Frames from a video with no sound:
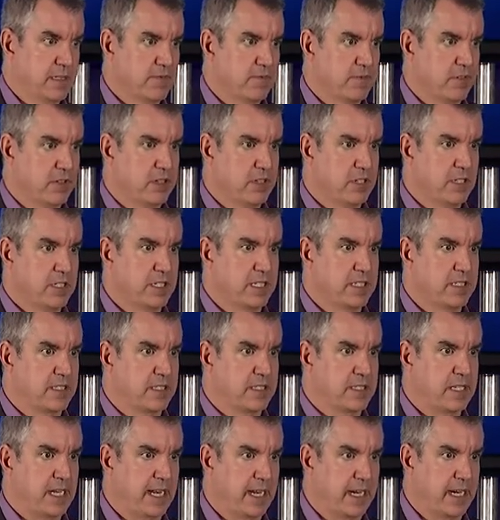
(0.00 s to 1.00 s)
for goodness
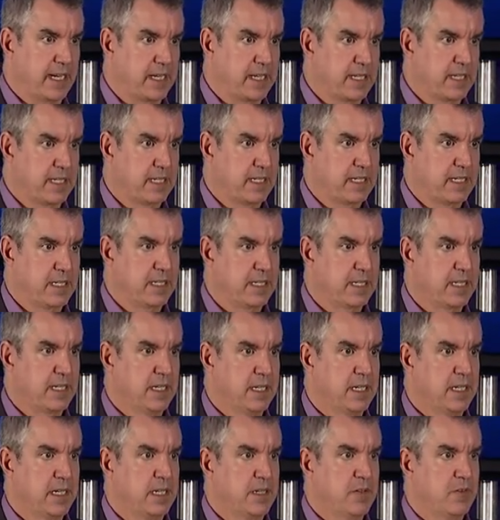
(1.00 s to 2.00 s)
sake.
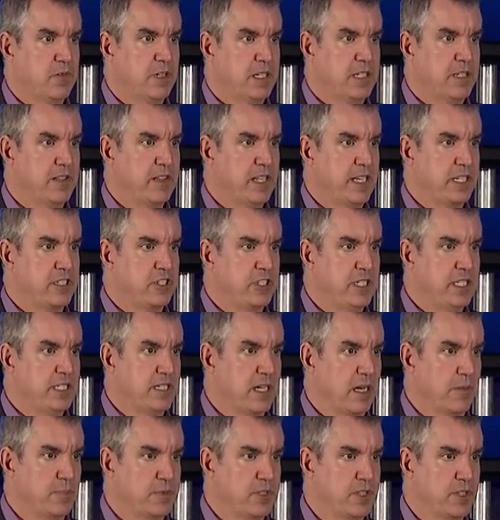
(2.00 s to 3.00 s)
What do you think she's
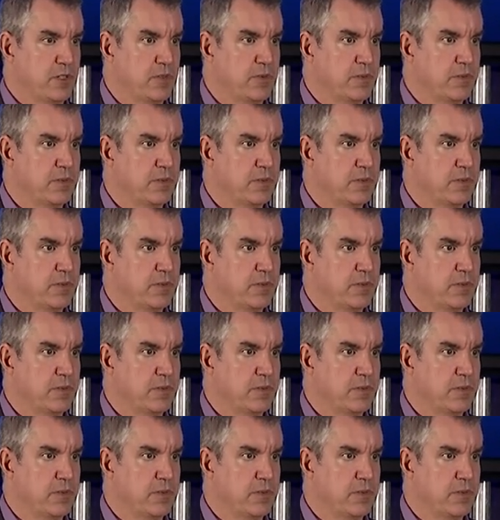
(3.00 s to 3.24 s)
up to?